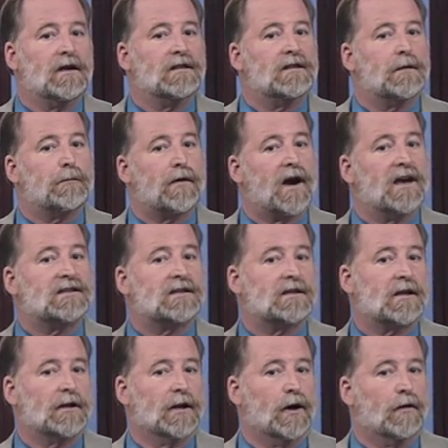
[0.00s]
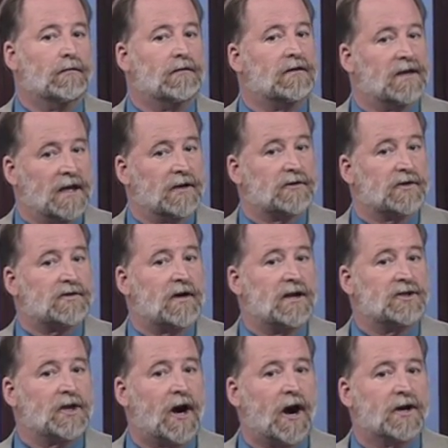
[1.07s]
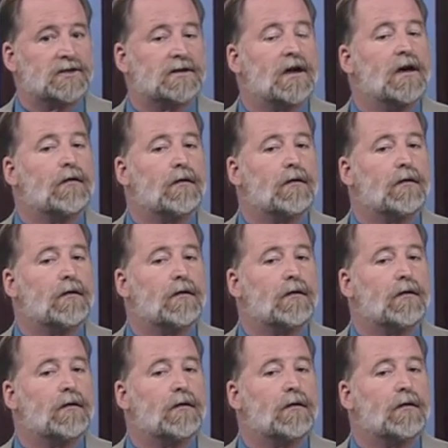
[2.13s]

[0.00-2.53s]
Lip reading: the price of the loan, the interest rate charged,